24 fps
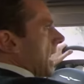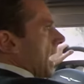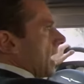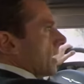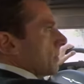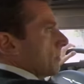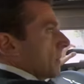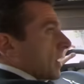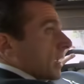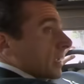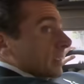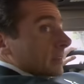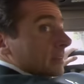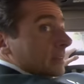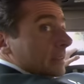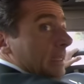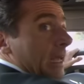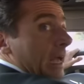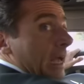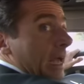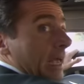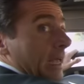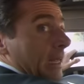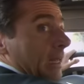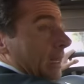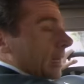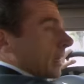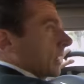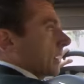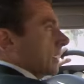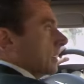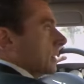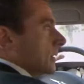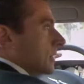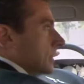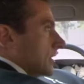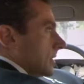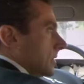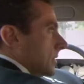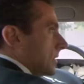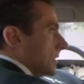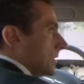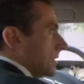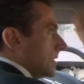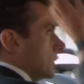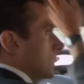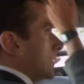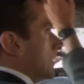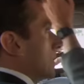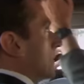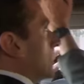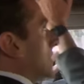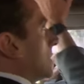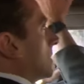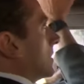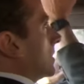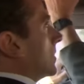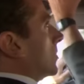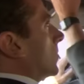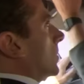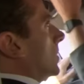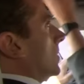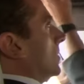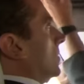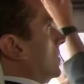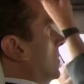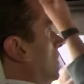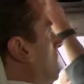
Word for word: Not my style. What are you